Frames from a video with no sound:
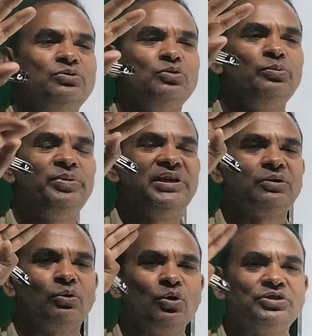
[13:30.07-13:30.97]
to be
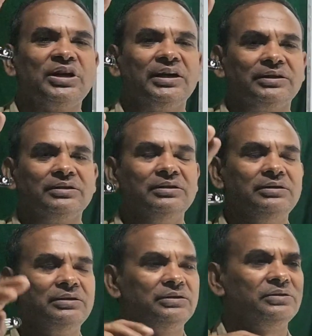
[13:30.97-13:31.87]
closer.
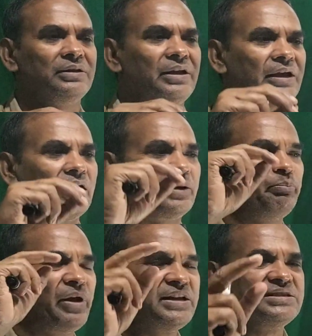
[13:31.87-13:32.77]
Here
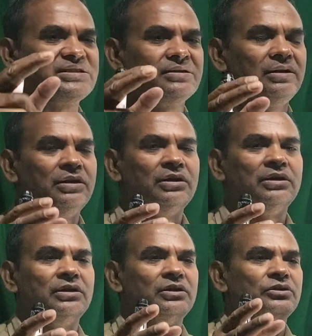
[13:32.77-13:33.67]
means
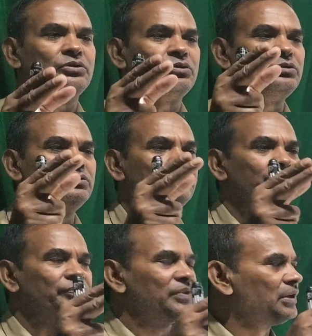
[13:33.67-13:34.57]
to
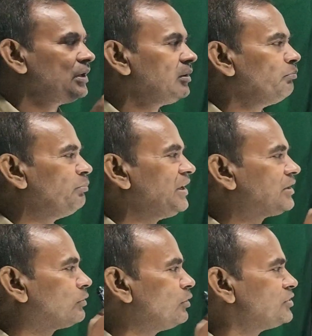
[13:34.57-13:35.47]

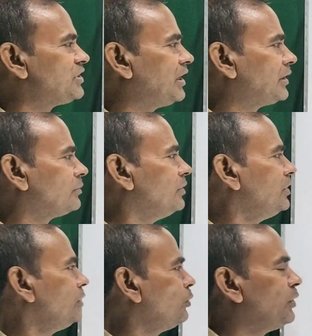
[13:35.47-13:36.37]
be closer
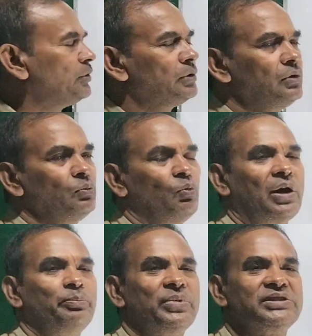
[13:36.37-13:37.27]
with
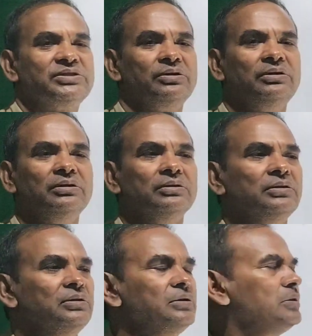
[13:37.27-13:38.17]
one person
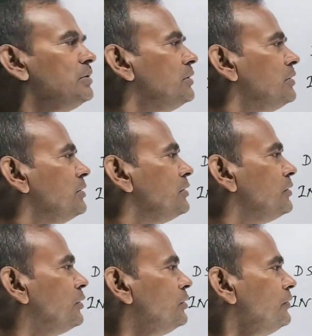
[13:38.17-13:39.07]

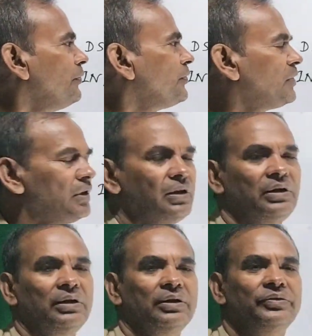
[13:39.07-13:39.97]
to
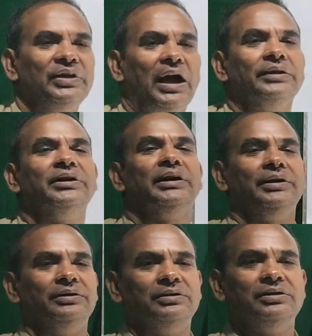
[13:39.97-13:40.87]
the other.
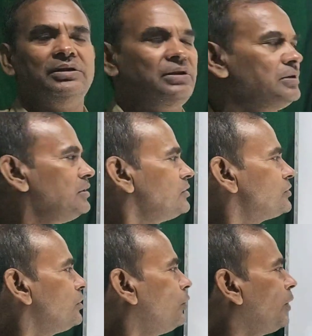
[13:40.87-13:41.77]

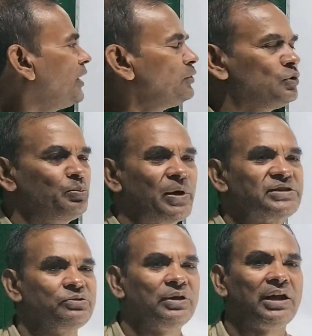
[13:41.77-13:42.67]
So when two
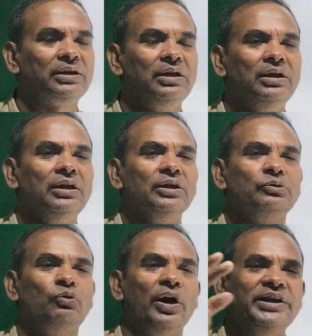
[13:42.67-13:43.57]
persons are
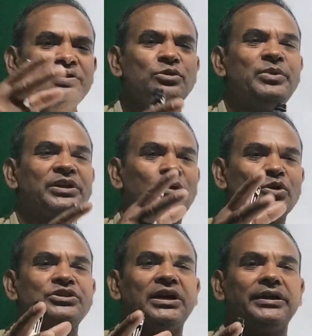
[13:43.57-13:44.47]
going to be
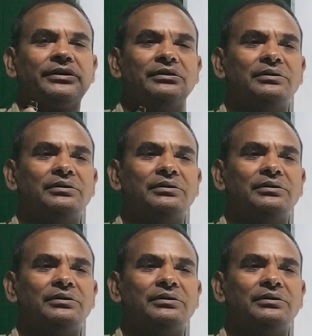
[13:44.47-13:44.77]
closer,